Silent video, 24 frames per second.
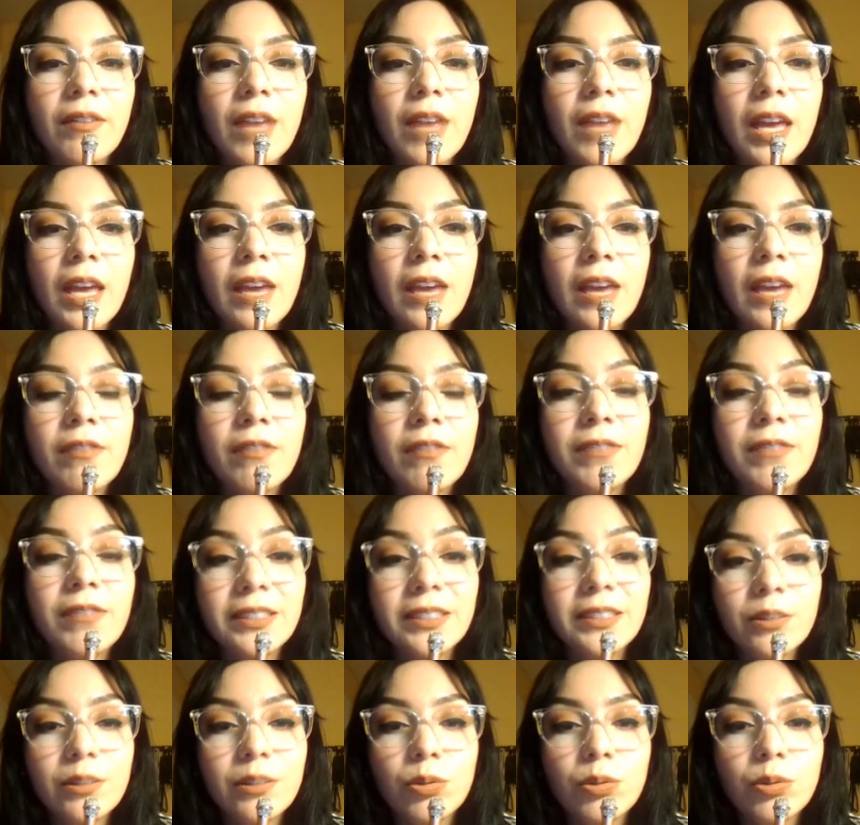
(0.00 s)
a
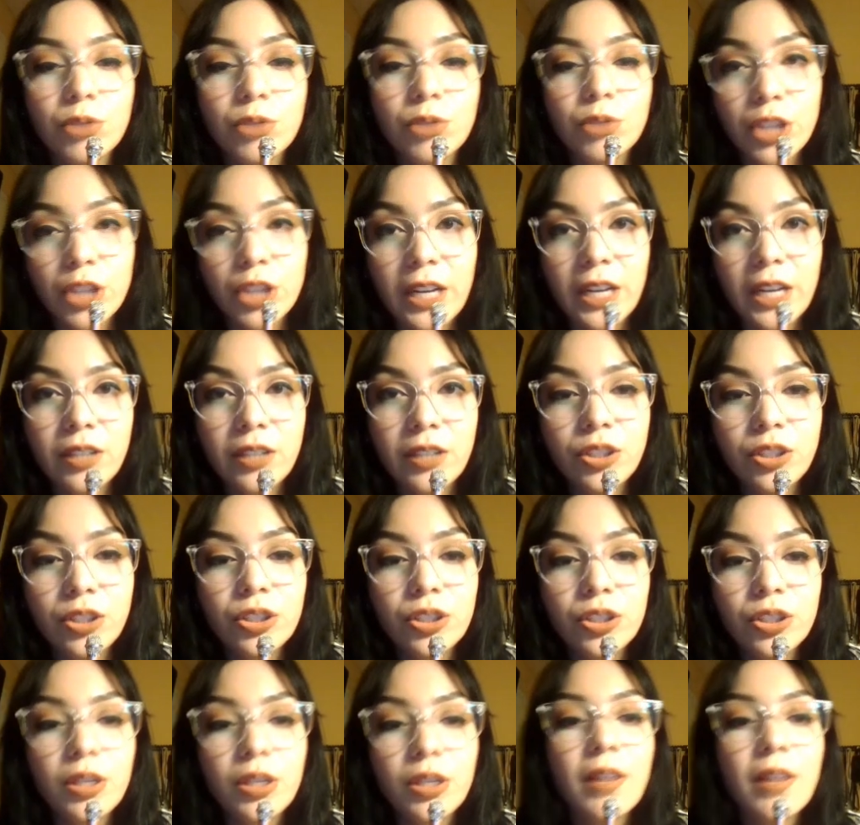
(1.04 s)
physical change,
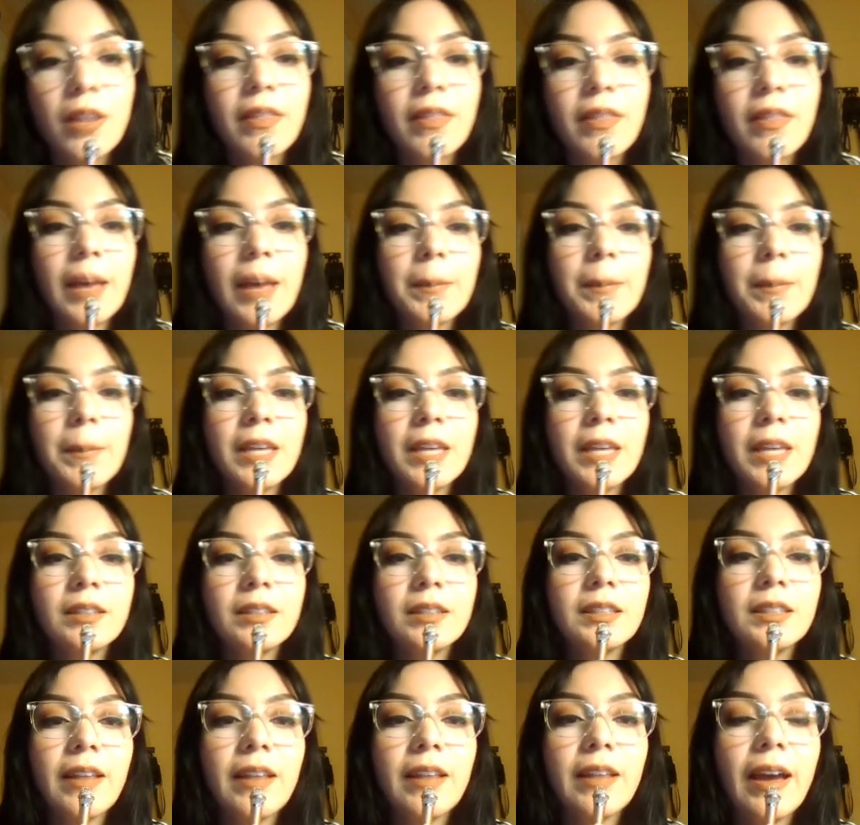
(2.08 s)
that means
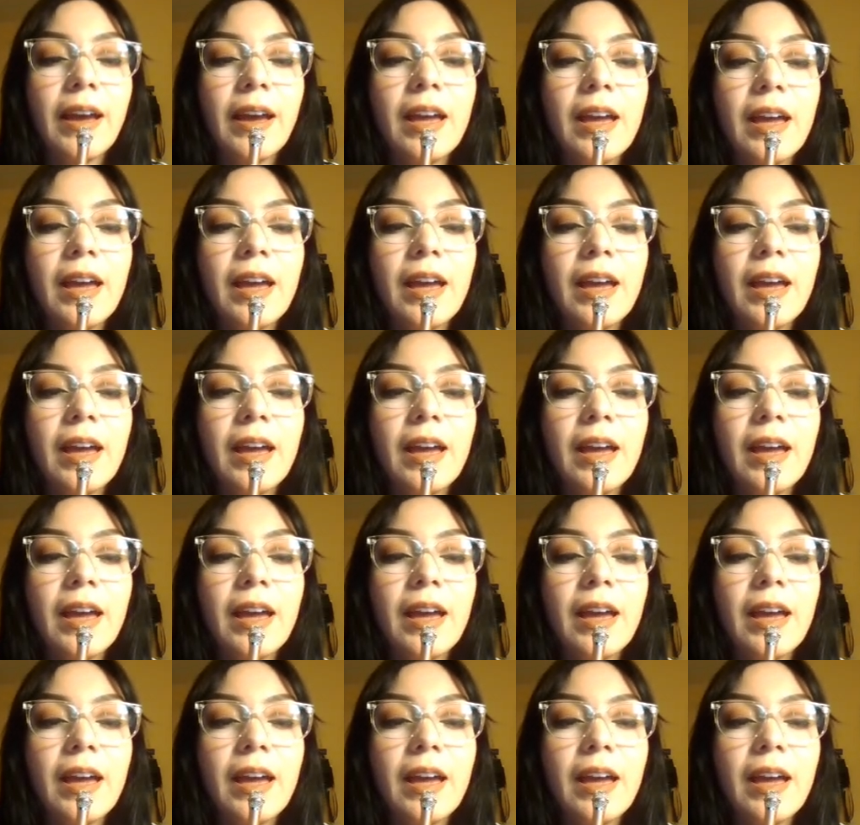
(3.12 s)
that